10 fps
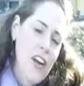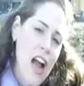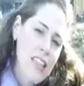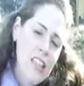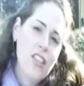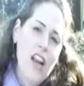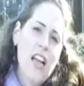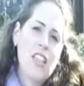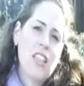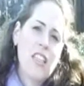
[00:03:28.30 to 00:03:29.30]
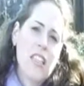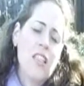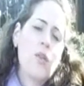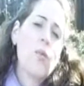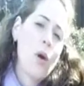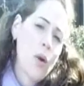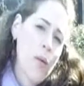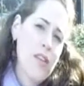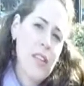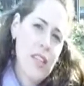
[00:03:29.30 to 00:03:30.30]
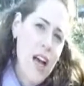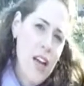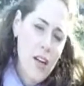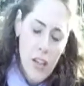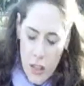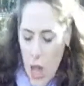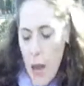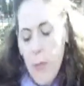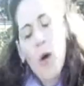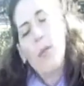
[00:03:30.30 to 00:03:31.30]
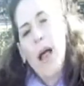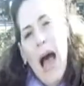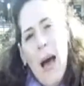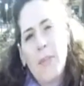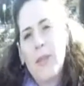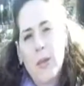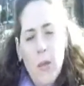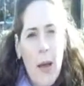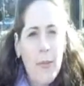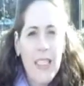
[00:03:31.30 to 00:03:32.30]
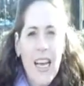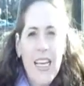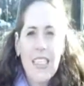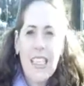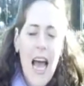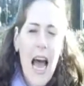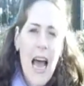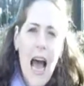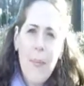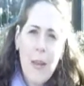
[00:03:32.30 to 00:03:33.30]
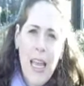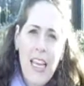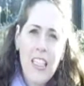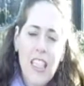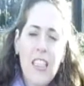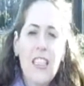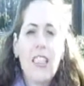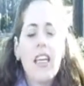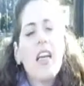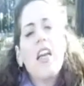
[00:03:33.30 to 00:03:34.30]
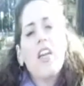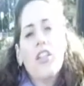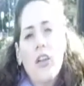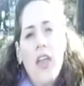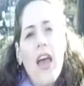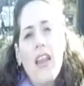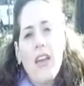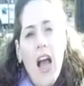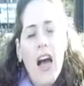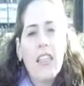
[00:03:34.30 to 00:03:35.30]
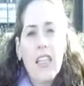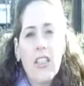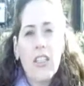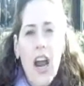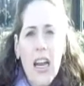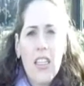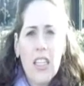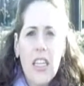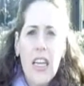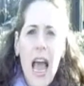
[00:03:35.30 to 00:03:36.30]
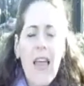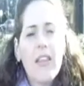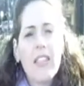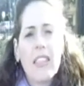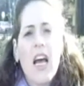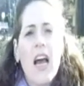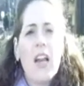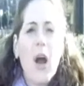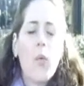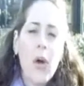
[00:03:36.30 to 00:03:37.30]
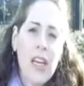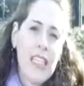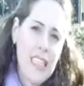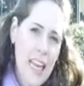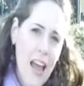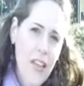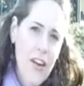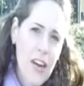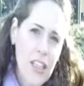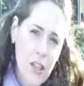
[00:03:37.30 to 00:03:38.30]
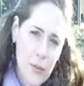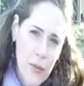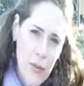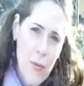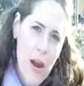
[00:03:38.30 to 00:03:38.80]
for content strategists is to work with designers on mobile apps, websites, applications, so that the content strategy and the design are working together in terms of the